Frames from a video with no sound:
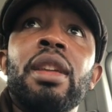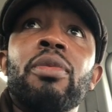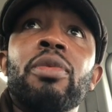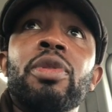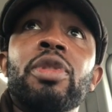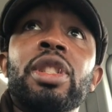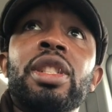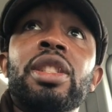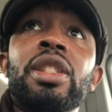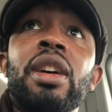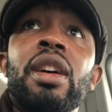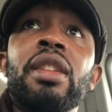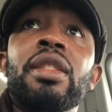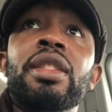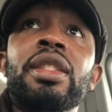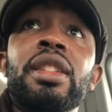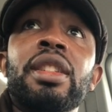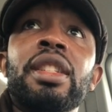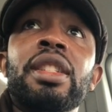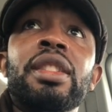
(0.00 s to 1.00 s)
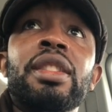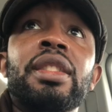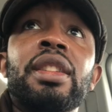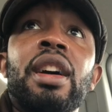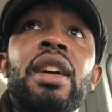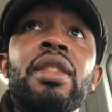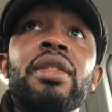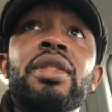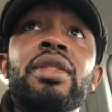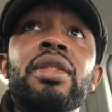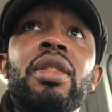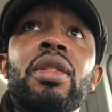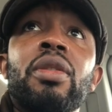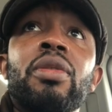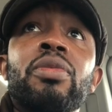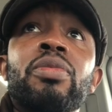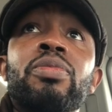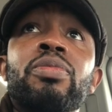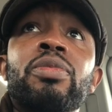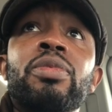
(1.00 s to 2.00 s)
Richarlison is
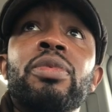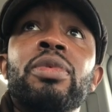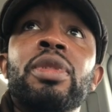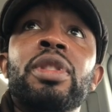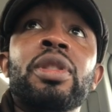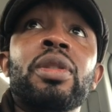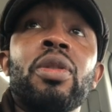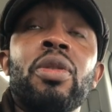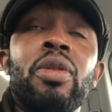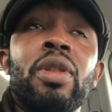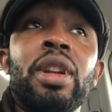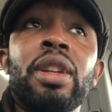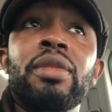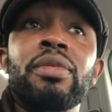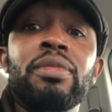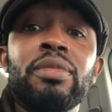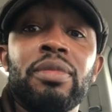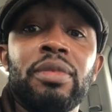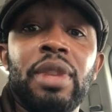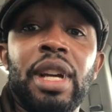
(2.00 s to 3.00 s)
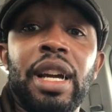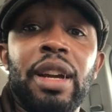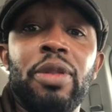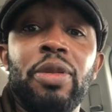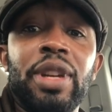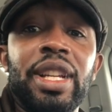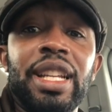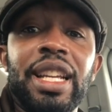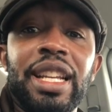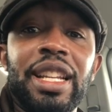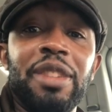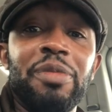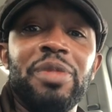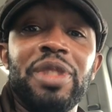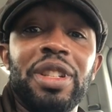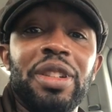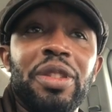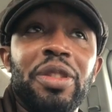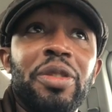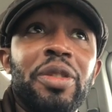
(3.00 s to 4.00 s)
also scoring like we need him
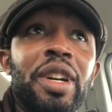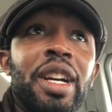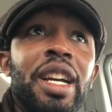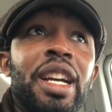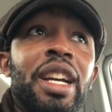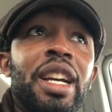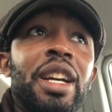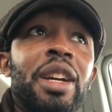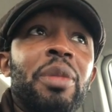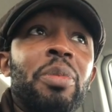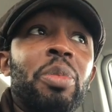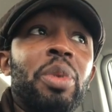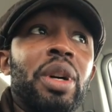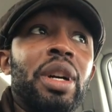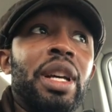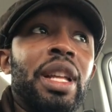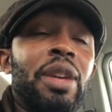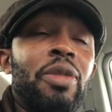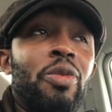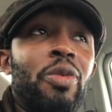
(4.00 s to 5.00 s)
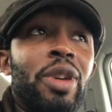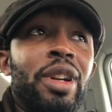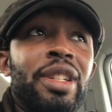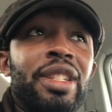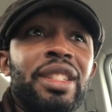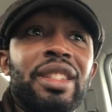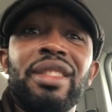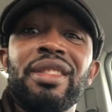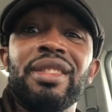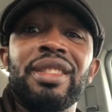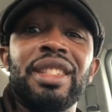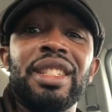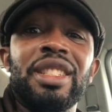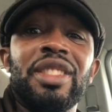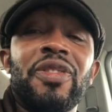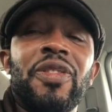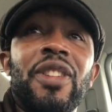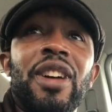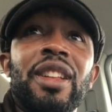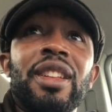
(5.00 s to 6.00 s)
to. But where Sigurdsson's
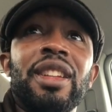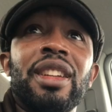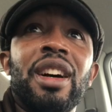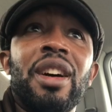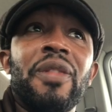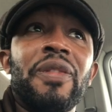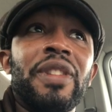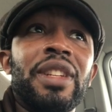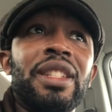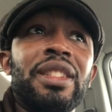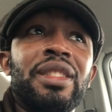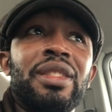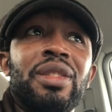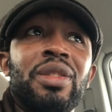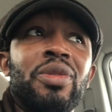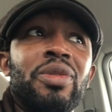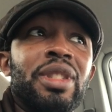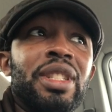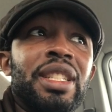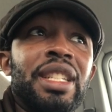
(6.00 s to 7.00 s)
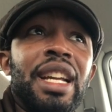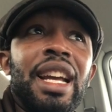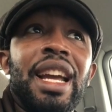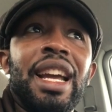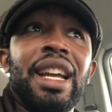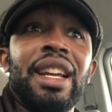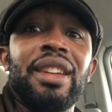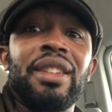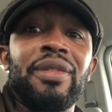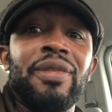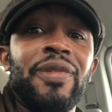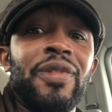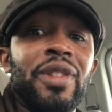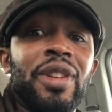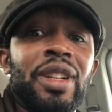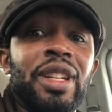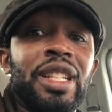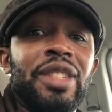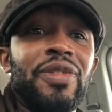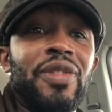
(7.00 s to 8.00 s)
falling off and isn't doing jack for
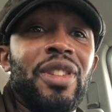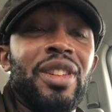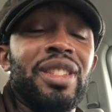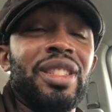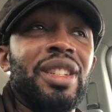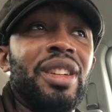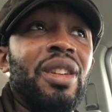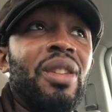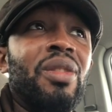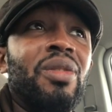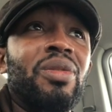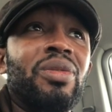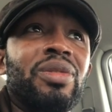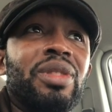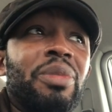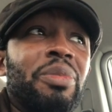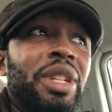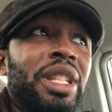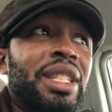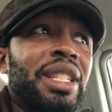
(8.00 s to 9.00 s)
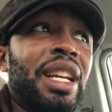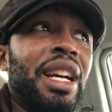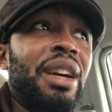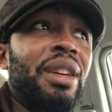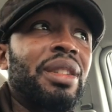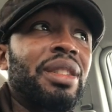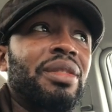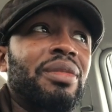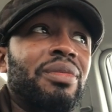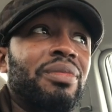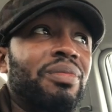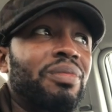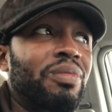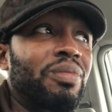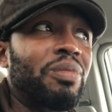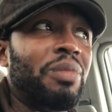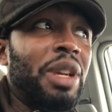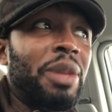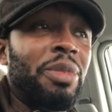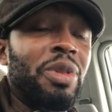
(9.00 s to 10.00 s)
as far as goals, I mean, he's got
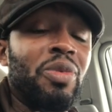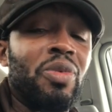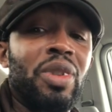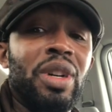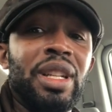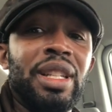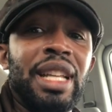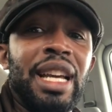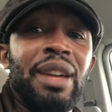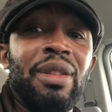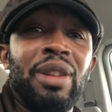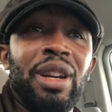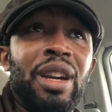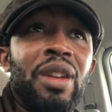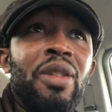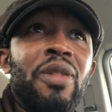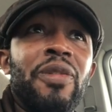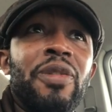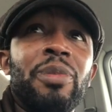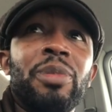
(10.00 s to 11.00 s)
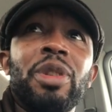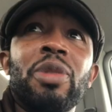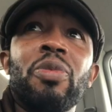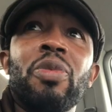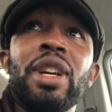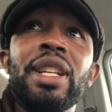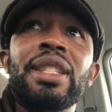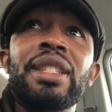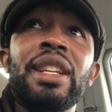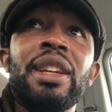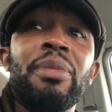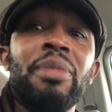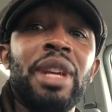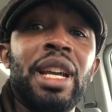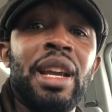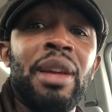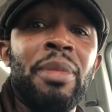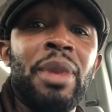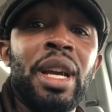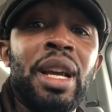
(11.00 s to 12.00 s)
maybe one that goal from the West Ham
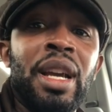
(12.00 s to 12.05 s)
game